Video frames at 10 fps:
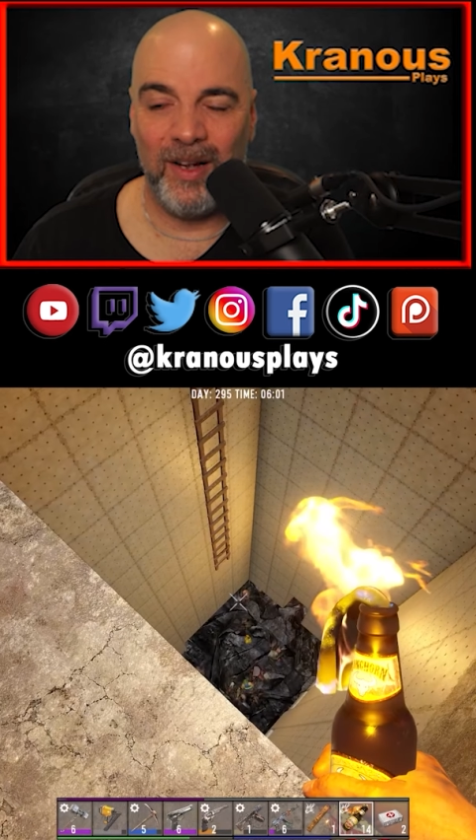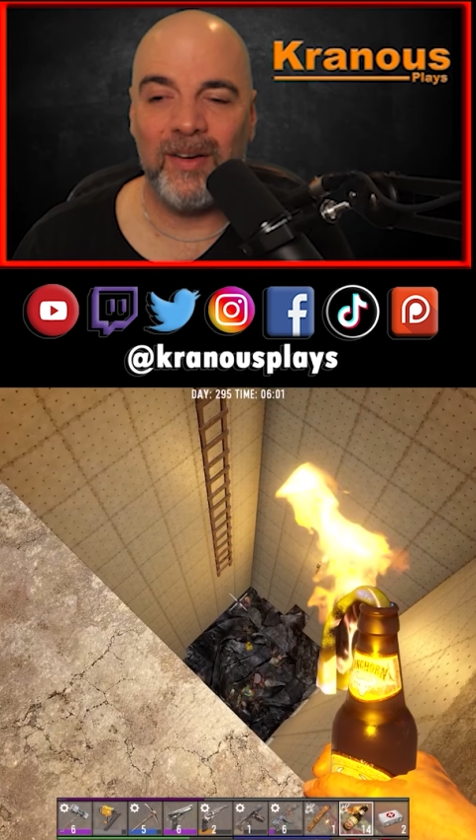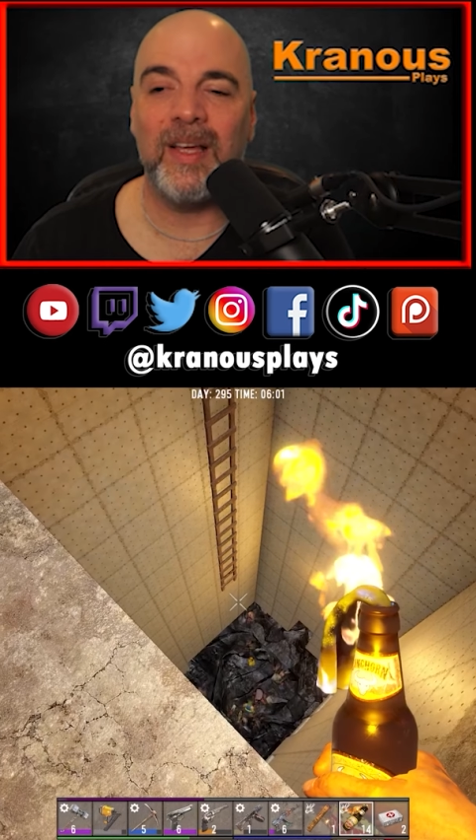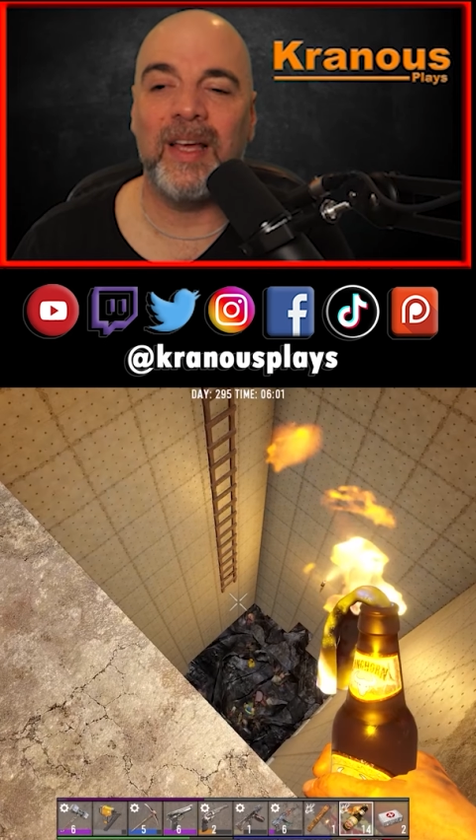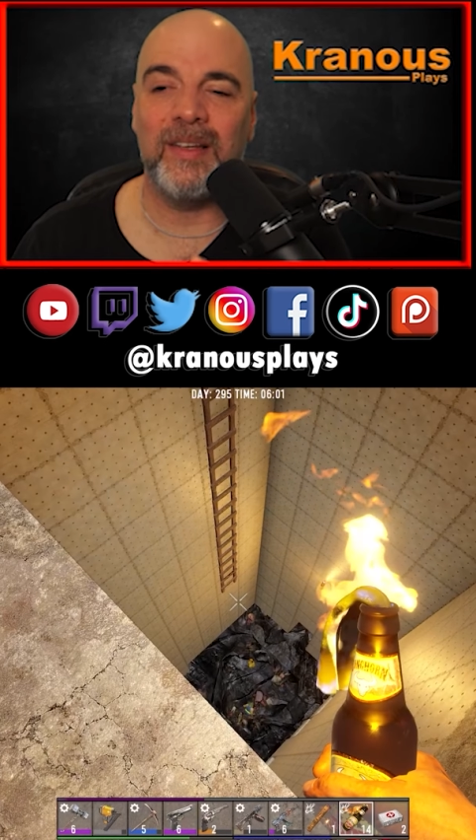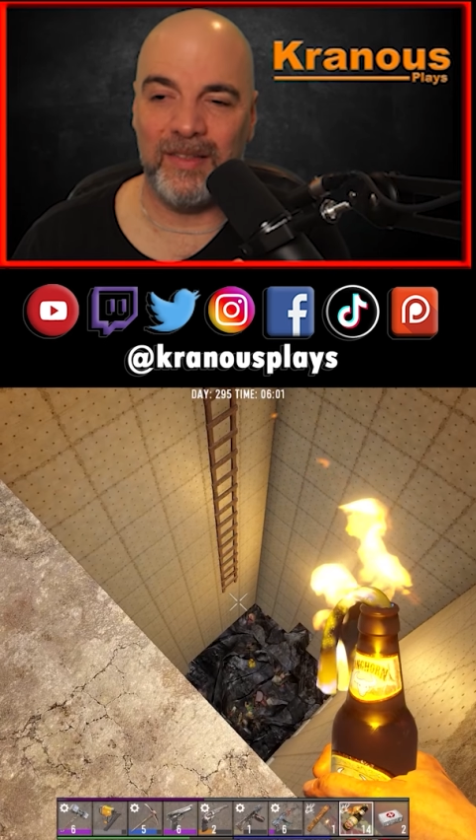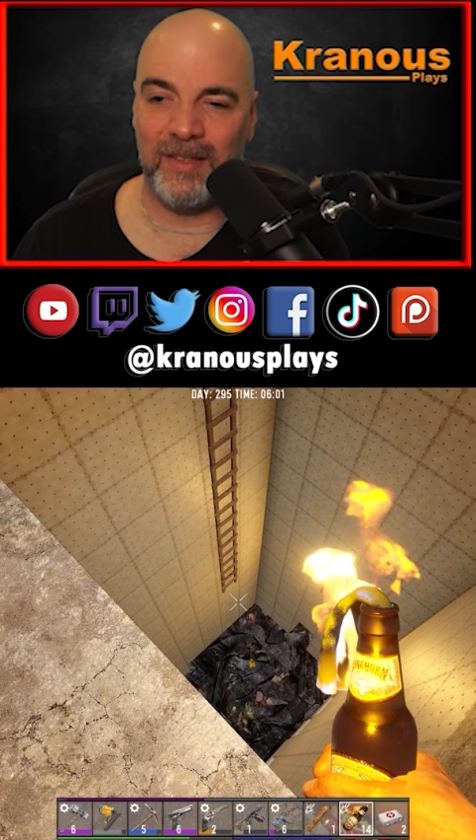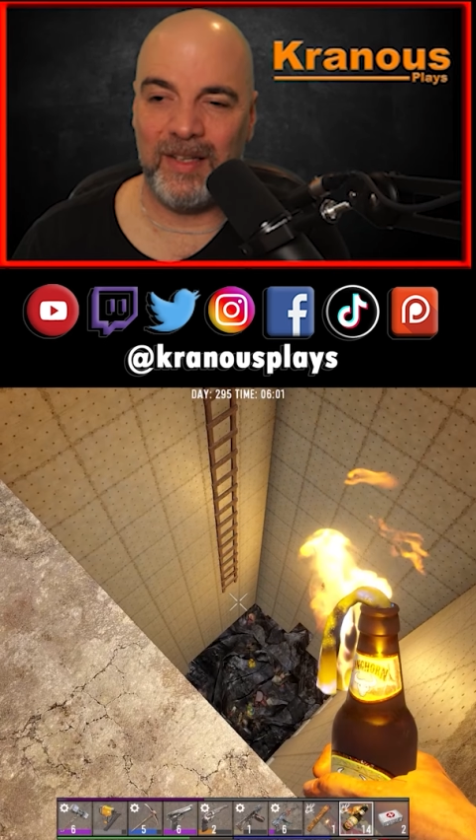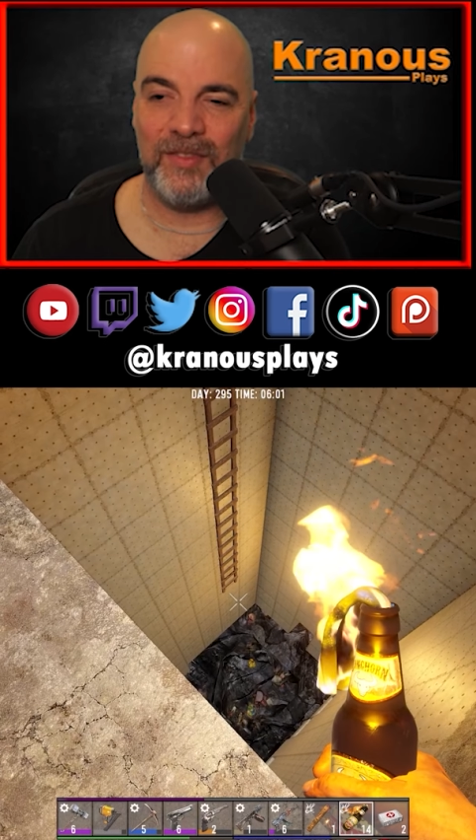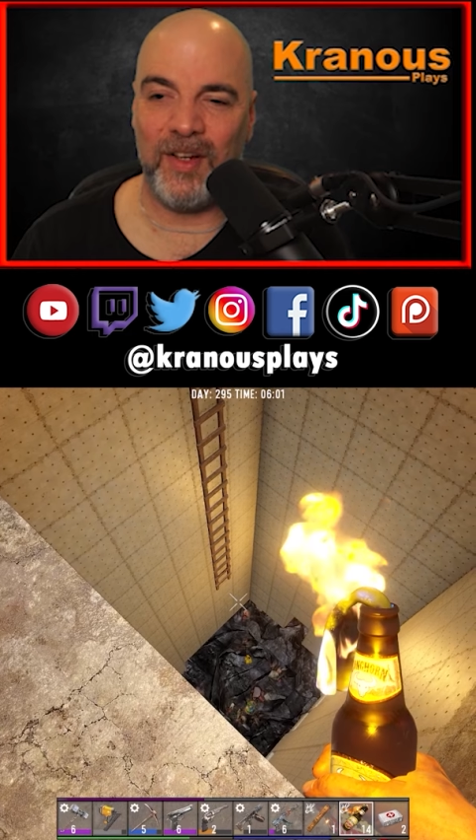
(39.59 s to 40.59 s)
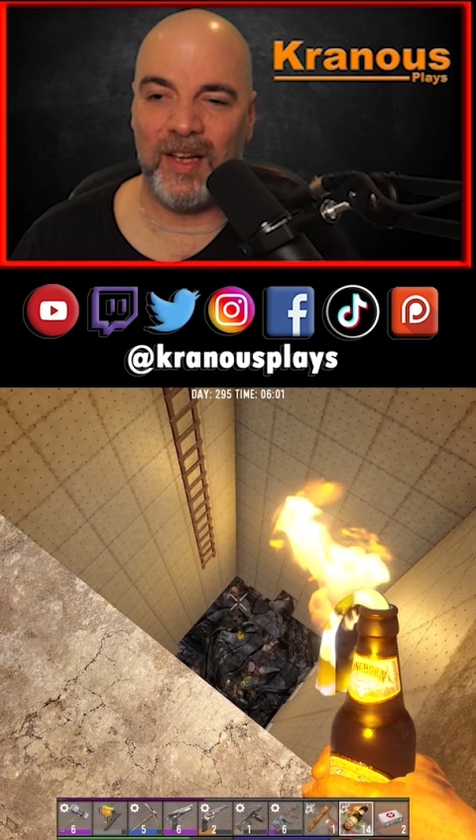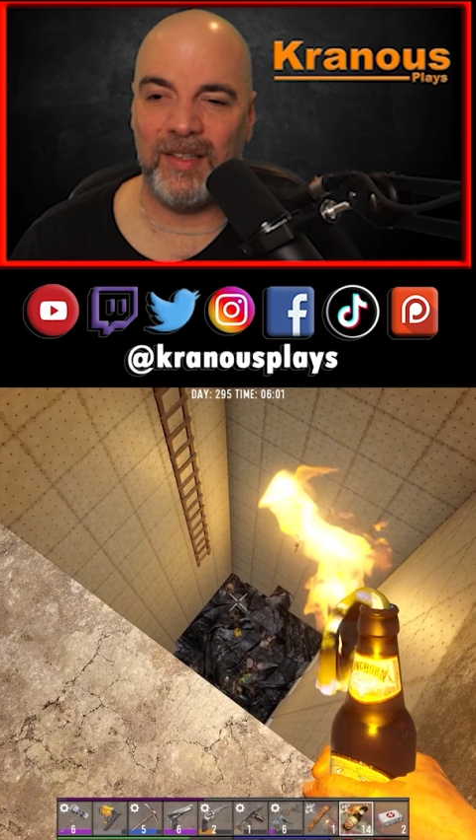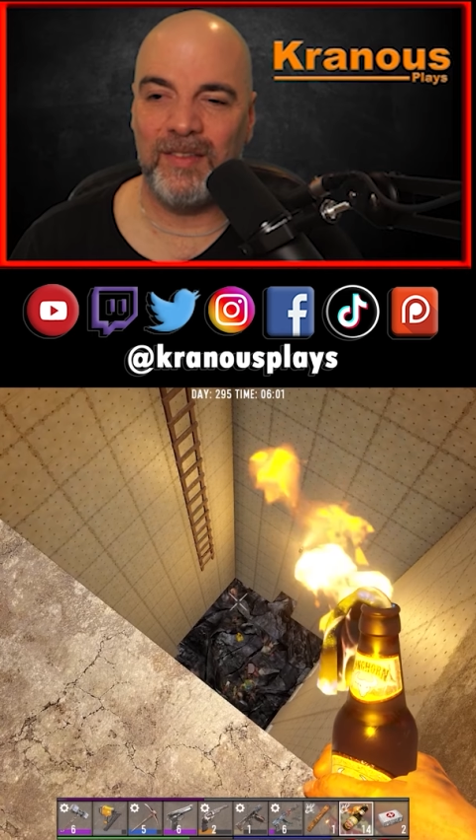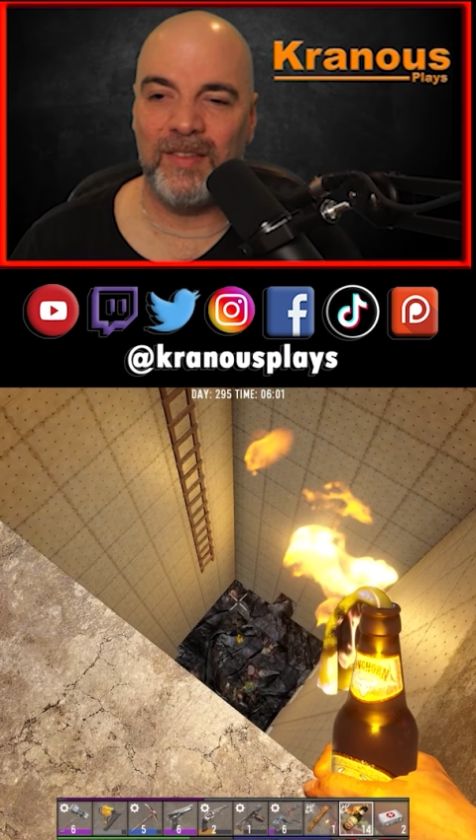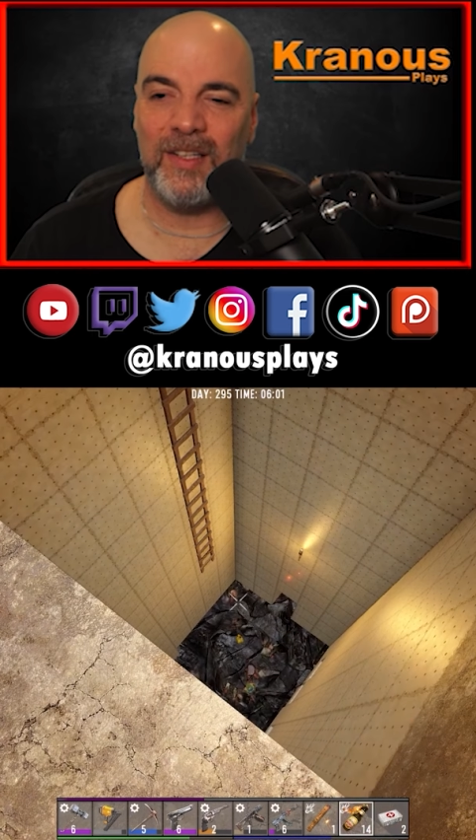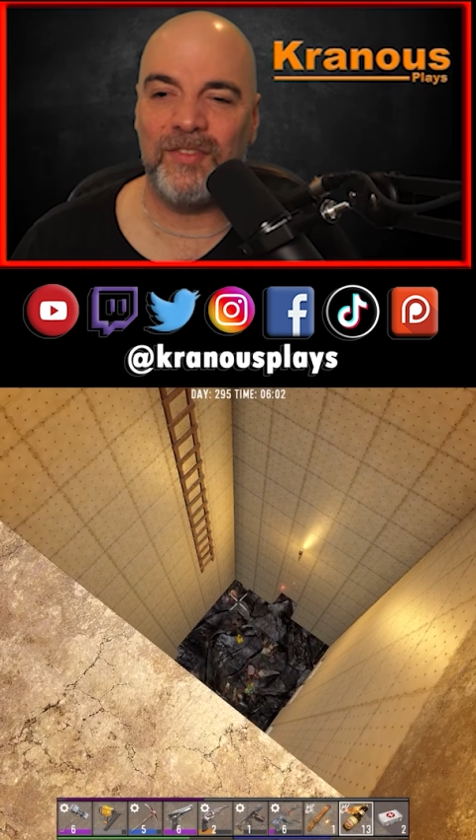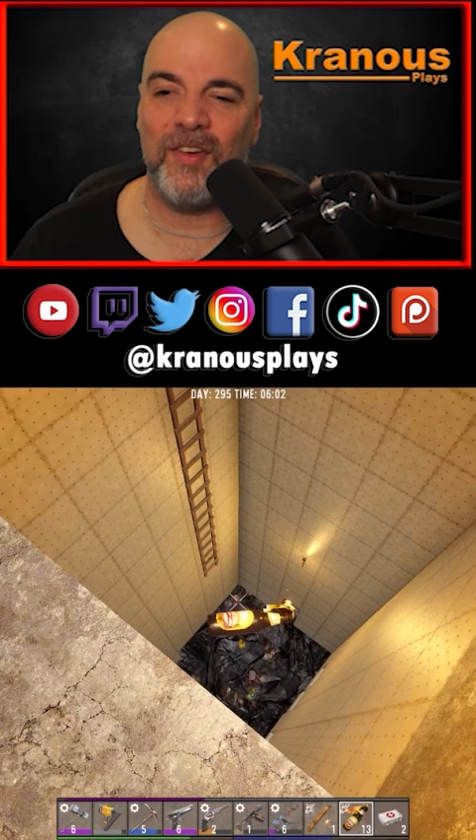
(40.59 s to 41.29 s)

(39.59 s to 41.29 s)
Okay, good. That's fine. That's